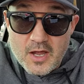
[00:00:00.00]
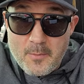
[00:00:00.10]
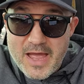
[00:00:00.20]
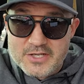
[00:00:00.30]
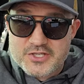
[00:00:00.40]

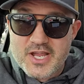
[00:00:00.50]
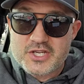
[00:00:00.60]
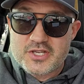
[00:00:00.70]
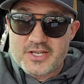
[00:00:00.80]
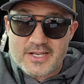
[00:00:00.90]

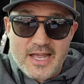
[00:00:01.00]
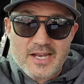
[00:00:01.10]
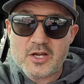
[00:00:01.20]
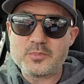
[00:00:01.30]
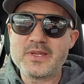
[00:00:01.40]
imagination and
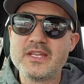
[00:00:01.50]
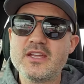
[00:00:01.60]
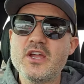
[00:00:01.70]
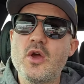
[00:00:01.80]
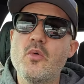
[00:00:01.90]

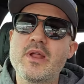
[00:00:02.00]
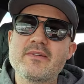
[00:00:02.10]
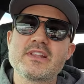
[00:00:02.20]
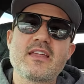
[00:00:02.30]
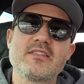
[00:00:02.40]
NLP,
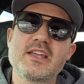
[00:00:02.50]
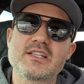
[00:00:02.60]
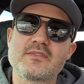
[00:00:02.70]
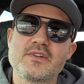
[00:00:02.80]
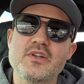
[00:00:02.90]
whatever that thing
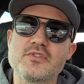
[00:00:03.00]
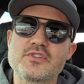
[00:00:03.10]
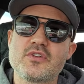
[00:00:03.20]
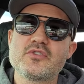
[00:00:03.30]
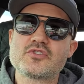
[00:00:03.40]
is for you.
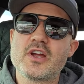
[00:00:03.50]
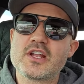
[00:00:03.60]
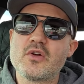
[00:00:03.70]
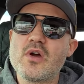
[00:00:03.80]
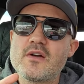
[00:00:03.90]
So don't try
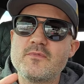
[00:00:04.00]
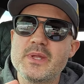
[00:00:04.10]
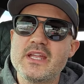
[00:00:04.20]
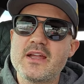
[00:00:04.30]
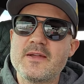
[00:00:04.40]
to go off
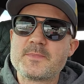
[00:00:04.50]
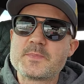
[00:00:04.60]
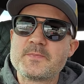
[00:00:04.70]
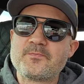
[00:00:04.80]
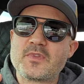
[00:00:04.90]
being
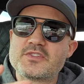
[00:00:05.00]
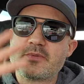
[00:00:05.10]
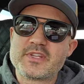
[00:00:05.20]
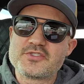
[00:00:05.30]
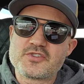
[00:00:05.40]

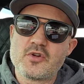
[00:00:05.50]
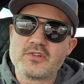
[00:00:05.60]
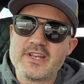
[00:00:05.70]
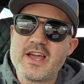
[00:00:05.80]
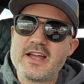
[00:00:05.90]
some things are
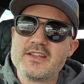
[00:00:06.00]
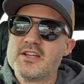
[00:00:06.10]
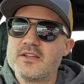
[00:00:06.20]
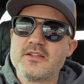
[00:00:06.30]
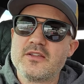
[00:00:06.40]
totally not
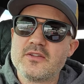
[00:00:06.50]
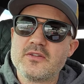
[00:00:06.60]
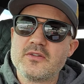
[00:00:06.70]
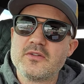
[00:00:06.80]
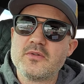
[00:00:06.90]

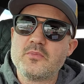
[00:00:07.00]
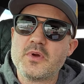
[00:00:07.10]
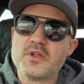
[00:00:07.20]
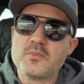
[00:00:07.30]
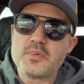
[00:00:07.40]

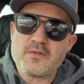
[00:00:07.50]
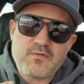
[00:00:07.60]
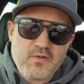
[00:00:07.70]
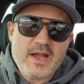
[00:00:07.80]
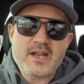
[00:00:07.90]
but but
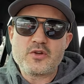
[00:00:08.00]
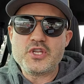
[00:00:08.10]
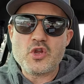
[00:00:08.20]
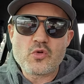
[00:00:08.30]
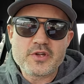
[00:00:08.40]
find out
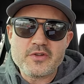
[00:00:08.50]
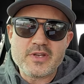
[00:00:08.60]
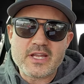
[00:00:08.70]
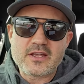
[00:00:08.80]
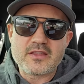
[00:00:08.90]
your
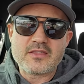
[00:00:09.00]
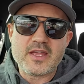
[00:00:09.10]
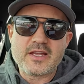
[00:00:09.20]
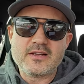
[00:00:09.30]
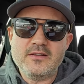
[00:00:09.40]
unique
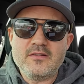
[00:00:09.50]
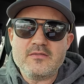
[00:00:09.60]
thing